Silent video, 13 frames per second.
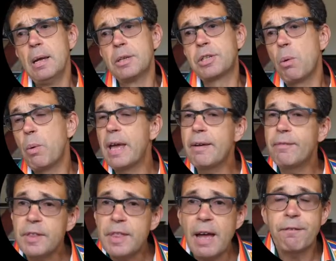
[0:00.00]
So
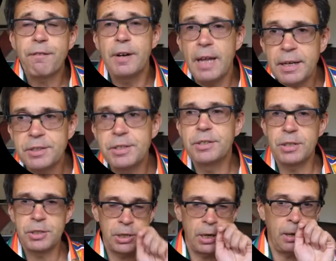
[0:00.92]
whenever that finesse is
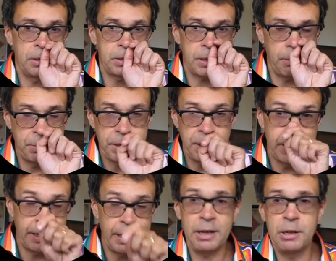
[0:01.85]
a chance, I'm
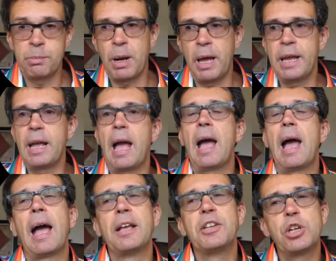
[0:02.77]
thinking end play.
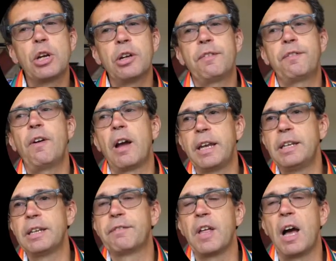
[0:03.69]
As you're going to
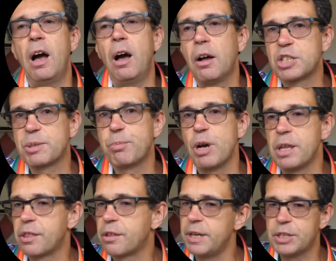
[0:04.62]
find, if the hearts
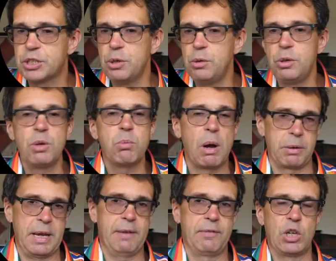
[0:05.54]
break 3-2, you
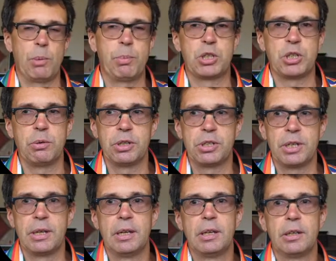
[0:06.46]
won't have the
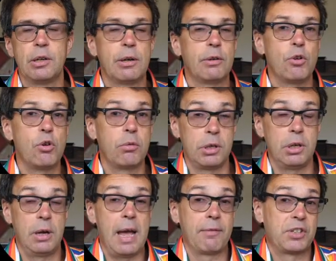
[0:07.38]
opportunity.
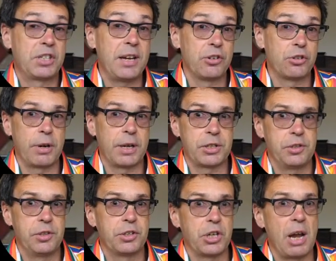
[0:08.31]
You'll have 10 tricks
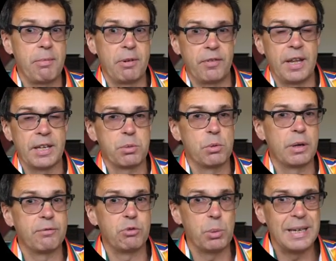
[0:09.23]
and the diamond finesse will
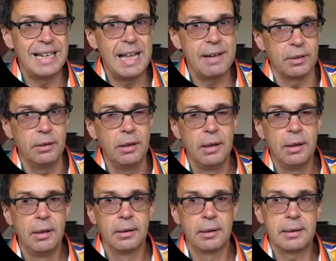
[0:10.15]
give you 11.
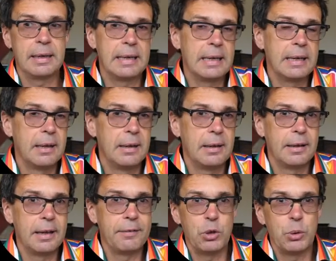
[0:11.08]
Clearly,
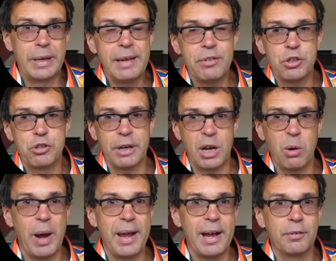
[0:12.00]
if you give a trick
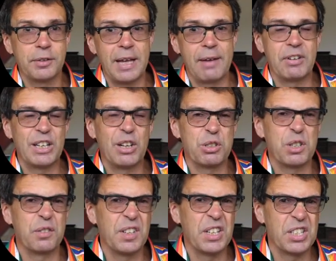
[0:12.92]
away after having lost
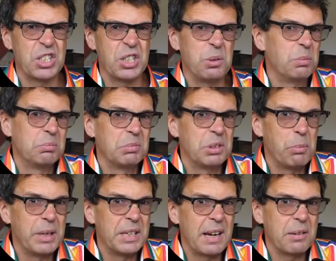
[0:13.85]
the first two, you'll
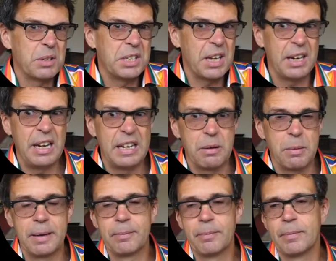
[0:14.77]
be down to 10 anyway.